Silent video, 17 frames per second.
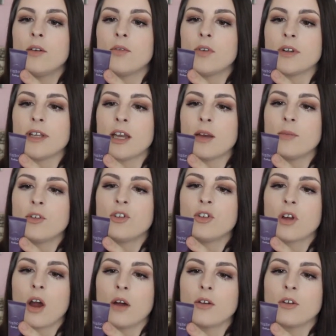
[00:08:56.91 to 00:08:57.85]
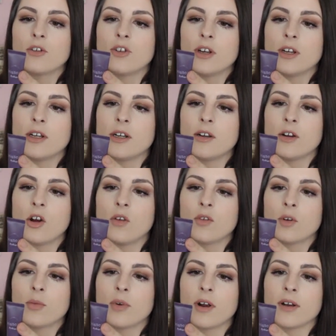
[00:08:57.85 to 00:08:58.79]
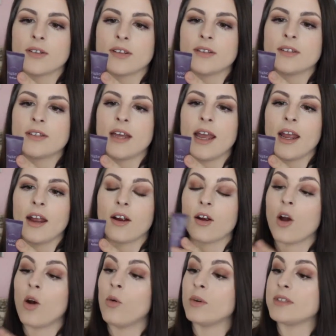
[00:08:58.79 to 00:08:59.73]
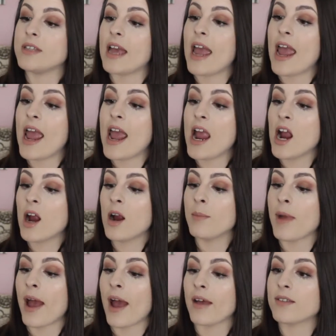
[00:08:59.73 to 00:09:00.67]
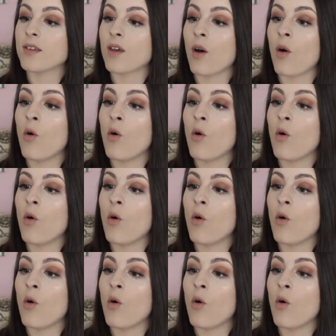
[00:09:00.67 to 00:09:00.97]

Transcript: for damaged, color-treated, and over-processed hair. Oh, it's a hair mask.